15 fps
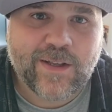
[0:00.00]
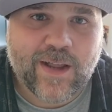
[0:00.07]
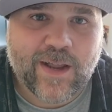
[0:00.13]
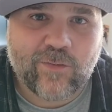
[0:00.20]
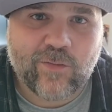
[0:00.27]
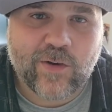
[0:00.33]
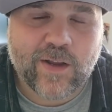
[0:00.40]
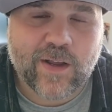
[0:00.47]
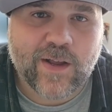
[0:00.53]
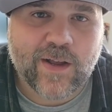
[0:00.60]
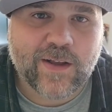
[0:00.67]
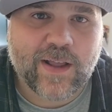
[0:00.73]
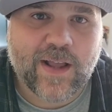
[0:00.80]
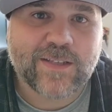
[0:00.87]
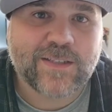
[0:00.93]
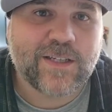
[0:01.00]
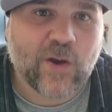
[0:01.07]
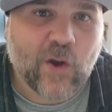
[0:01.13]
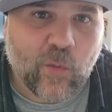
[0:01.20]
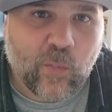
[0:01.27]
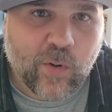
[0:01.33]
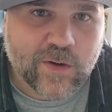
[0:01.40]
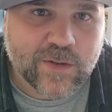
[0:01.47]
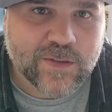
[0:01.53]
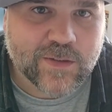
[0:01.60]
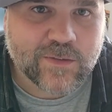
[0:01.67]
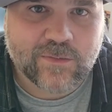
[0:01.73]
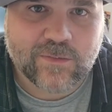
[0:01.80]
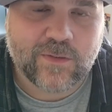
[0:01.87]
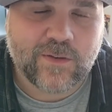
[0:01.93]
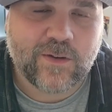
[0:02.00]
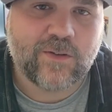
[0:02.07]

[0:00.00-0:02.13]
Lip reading: every SEO person,